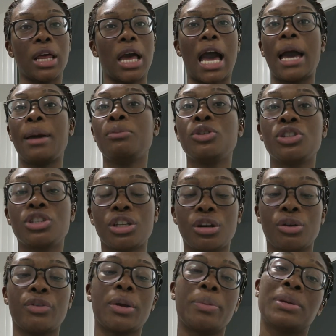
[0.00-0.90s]
I'm
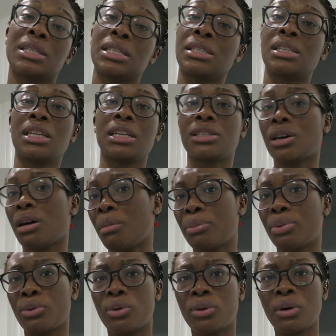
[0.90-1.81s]
using a rapist as an
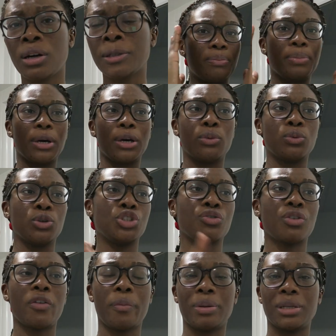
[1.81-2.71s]
example, but would
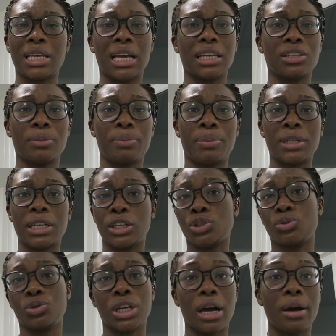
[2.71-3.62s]
you rather protect a
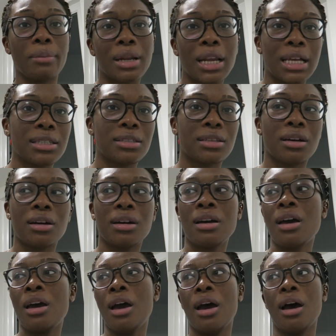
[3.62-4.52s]
potential child
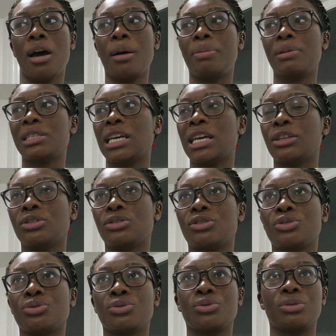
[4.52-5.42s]
molester, a
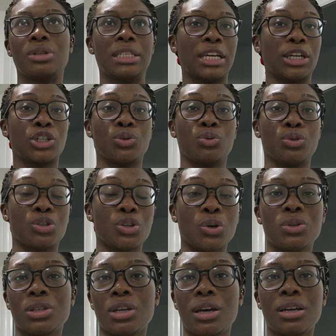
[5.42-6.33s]
potential sexual
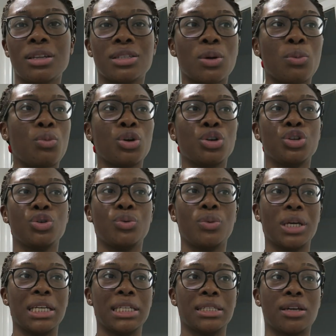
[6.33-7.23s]
assaulter, someone
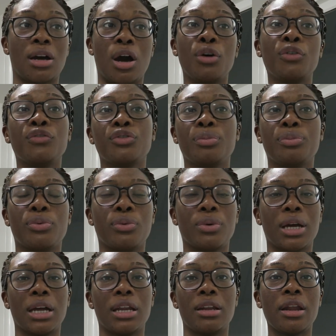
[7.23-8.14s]
who is
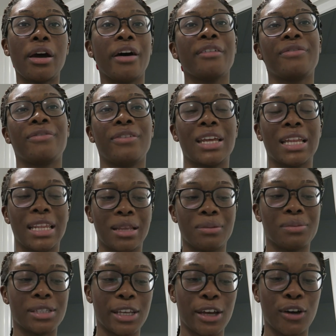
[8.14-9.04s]
comfortable enough in
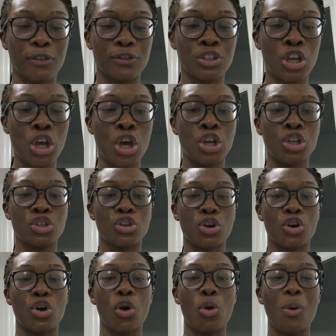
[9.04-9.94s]
themselves
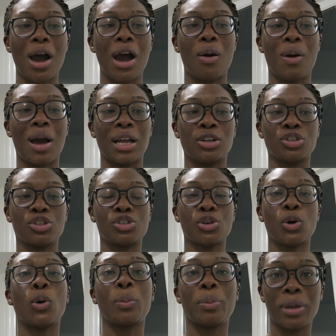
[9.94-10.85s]
to go out and
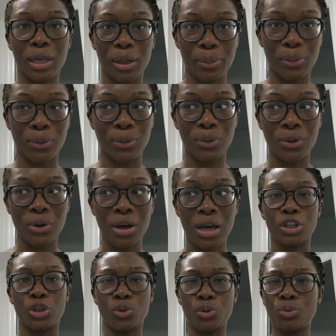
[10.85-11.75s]
assault people?
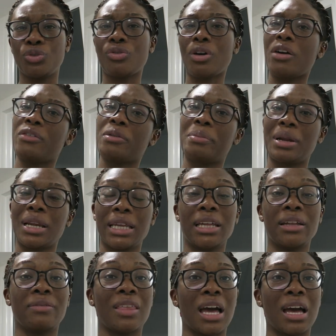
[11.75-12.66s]
You would rather
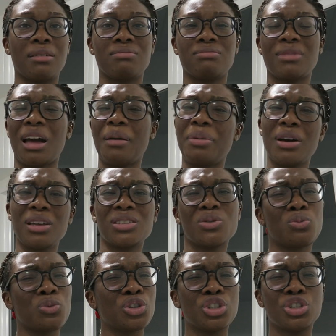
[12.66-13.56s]
believe that that
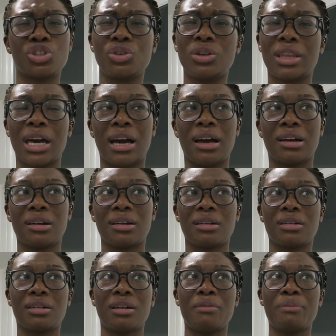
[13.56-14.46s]
person wouldn't do that
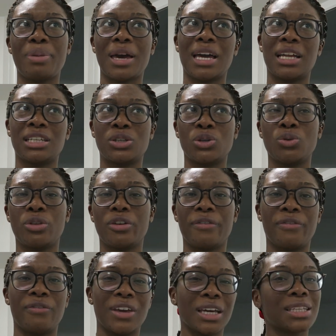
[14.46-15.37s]
compared to
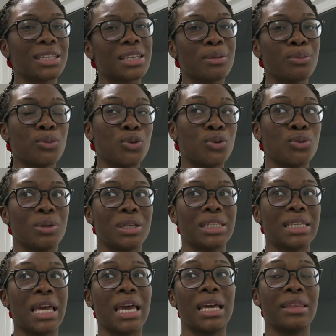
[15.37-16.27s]
the victim who
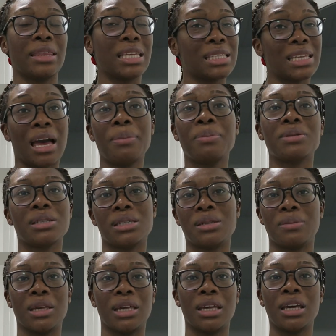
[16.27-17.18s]
is saying, this happened
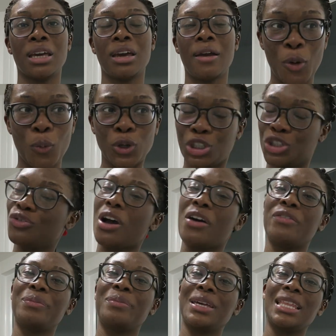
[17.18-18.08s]
to me. Would you
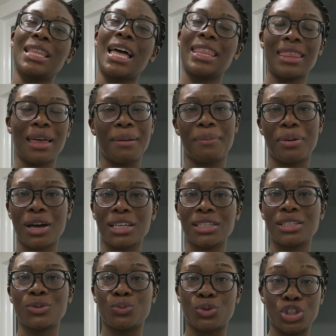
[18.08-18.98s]
rather be that
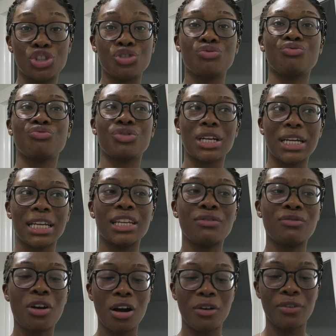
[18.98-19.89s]
person? Would you really
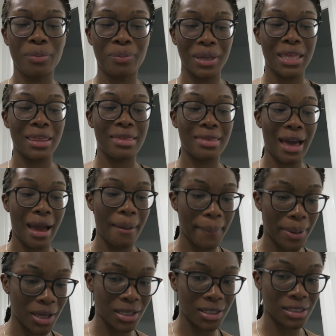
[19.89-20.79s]
rather be
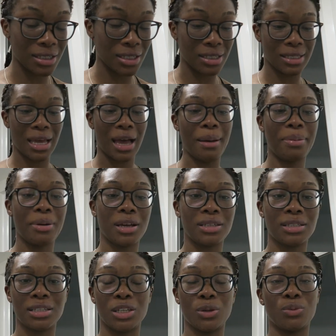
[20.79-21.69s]
that person? Because I
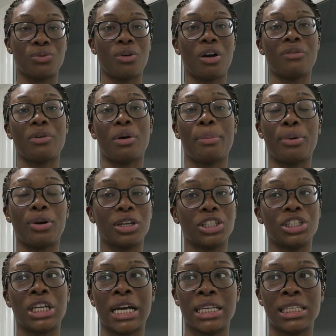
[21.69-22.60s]
personally would rather
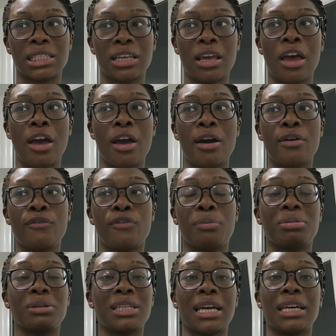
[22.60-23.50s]
apologize
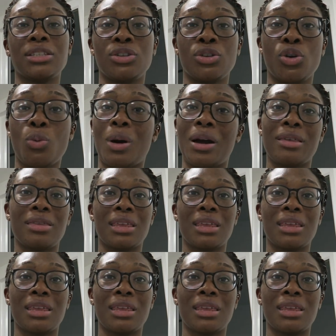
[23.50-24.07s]
for protecting who I